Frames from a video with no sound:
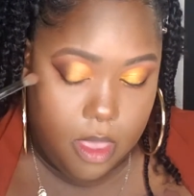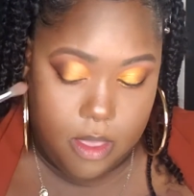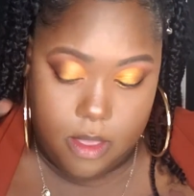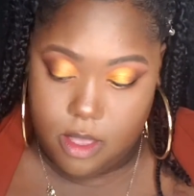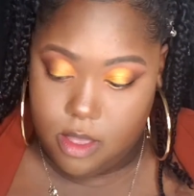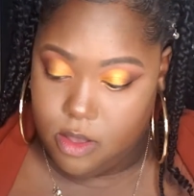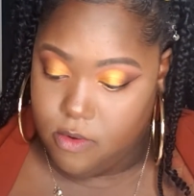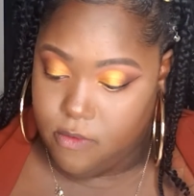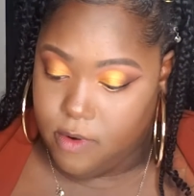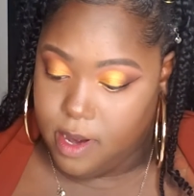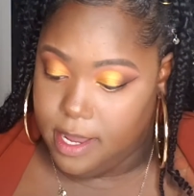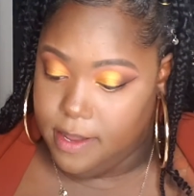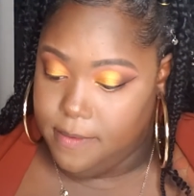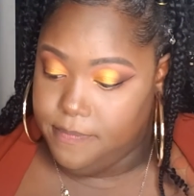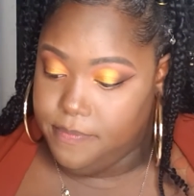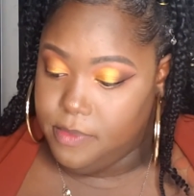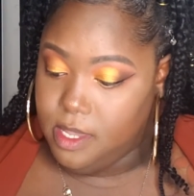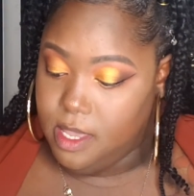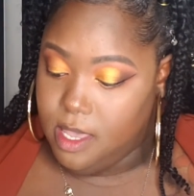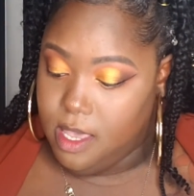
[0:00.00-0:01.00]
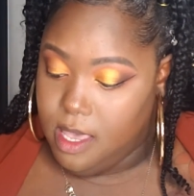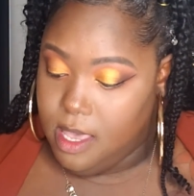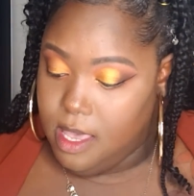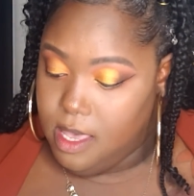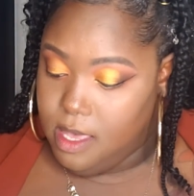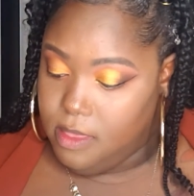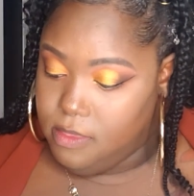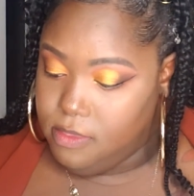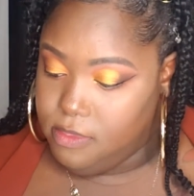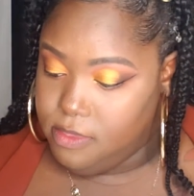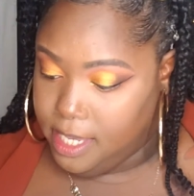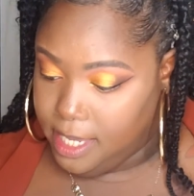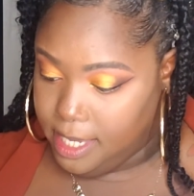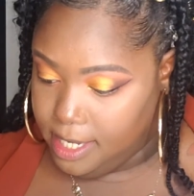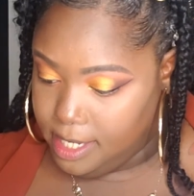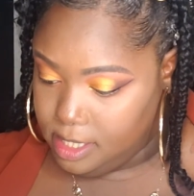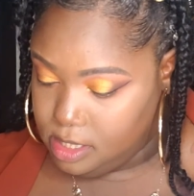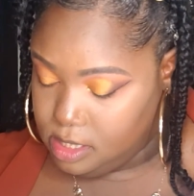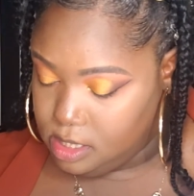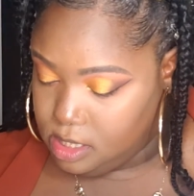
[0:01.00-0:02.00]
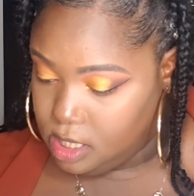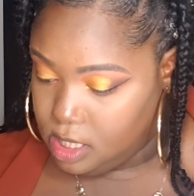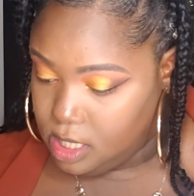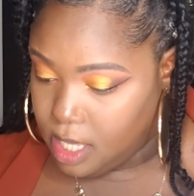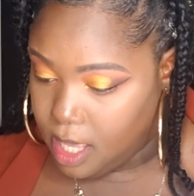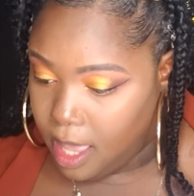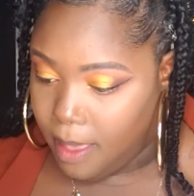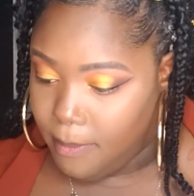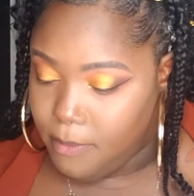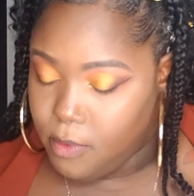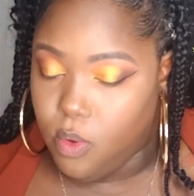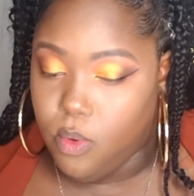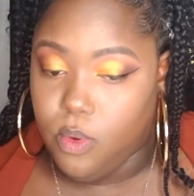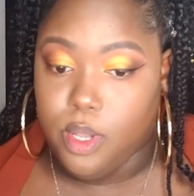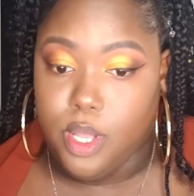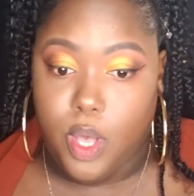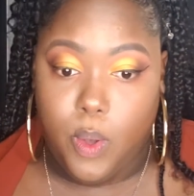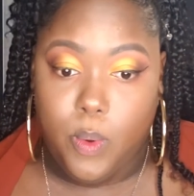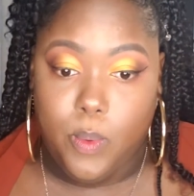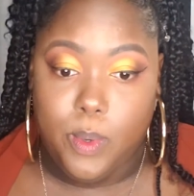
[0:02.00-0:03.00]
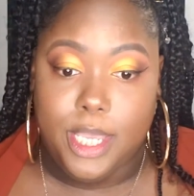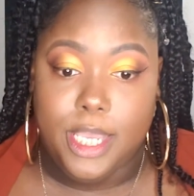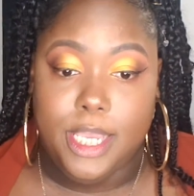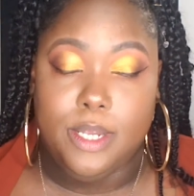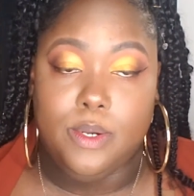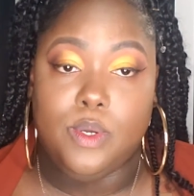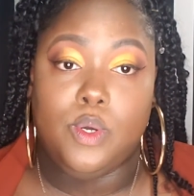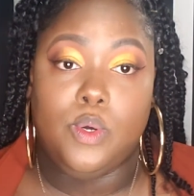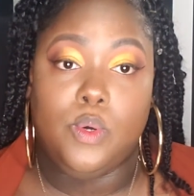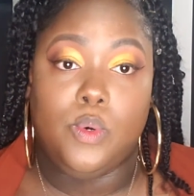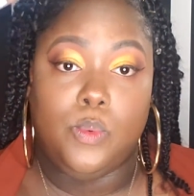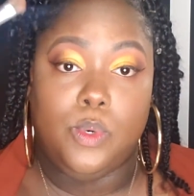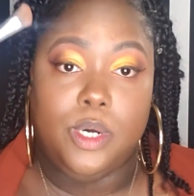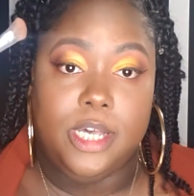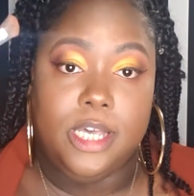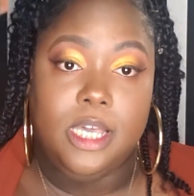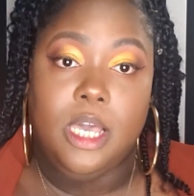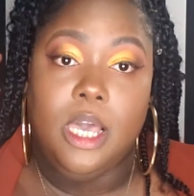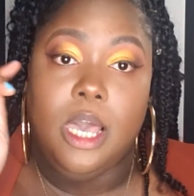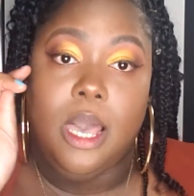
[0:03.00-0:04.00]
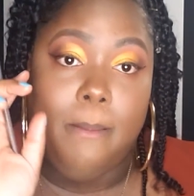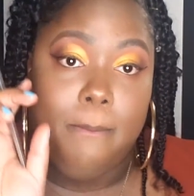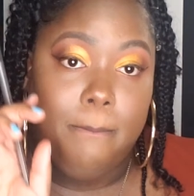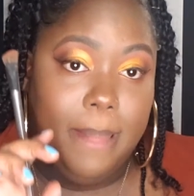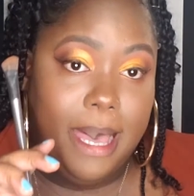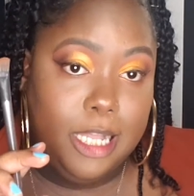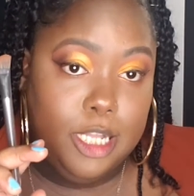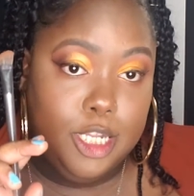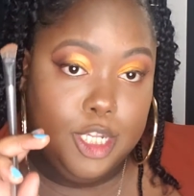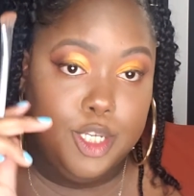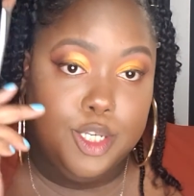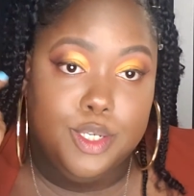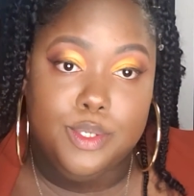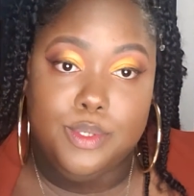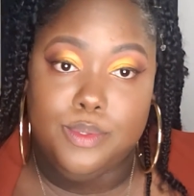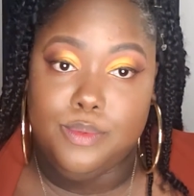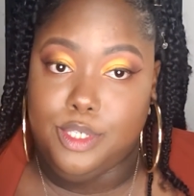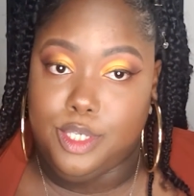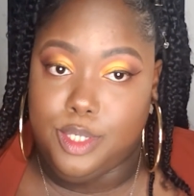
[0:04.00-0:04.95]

All right, then I'm gonna go in with my little,